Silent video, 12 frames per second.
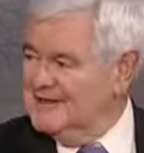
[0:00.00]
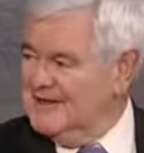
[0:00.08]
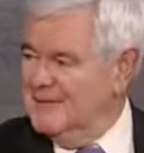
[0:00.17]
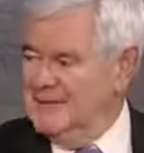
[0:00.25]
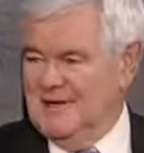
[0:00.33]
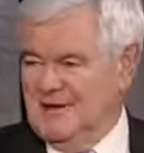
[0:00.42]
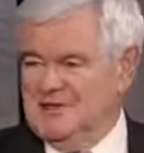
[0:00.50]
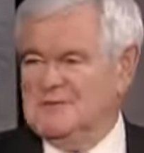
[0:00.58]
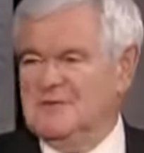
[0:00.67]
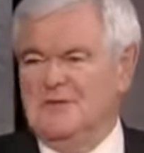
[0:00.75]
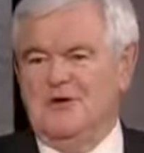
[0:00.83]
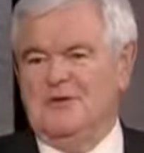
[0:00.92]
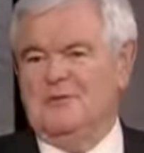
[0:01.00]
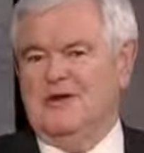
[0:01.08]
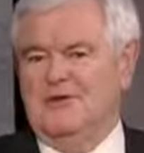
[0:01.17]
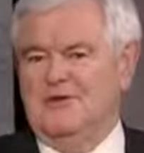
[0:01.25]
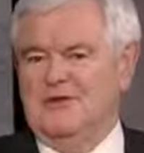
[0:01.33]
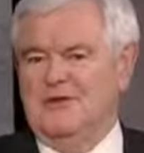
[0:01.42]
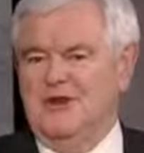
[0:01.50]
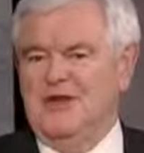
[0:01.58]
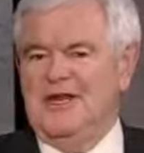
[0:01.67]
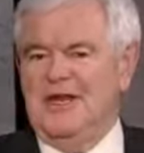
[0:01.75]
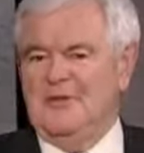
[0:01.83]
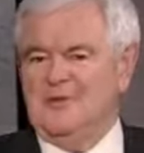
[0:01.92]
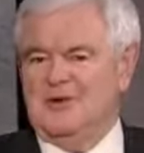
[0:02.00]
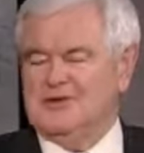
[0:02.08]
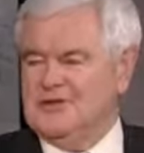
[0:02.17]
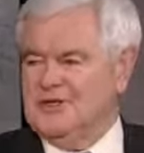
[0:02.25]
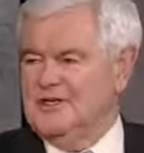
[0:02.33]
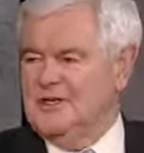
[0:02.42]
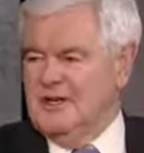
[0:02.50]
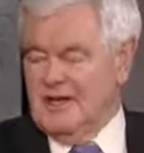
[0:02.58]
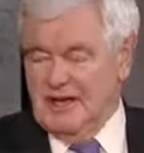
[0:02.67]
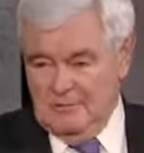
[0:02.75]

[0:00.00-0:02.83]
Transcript: I mean, Elizabeth Warren probably be the leading person, yeah.